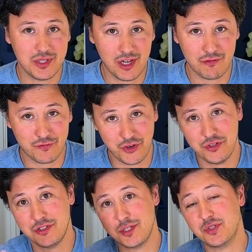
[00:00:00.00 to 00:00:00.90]
love for you
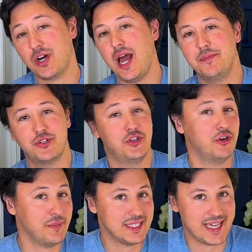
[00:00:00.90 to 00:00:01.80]
to subscribe so you
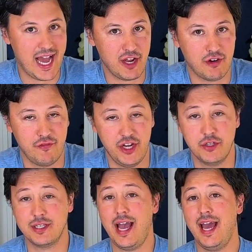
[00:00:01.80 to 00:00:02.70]
don't miss any of our
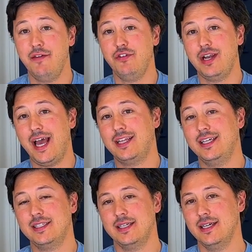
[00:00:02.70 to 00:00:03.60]
videos. And if you like
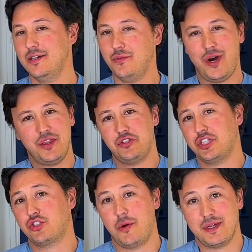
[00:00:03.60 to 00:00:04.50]
this, why don't you
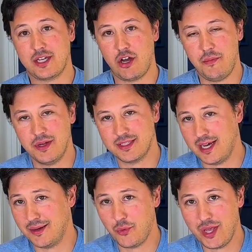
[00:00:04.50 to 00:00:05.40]
just drop us a comment,
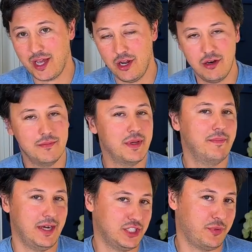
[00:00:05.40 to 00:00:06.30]
a quick hello, we'd
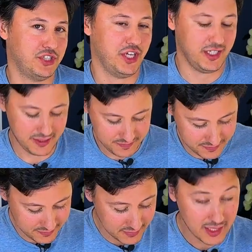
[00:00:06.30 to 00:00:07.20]
much appreciate it.
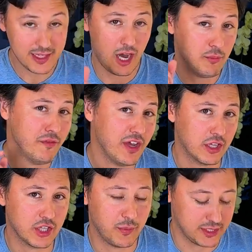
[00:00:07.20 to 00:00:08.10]
Now moving
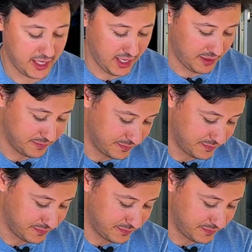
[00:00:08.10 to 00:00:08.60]
on to the mozzarella.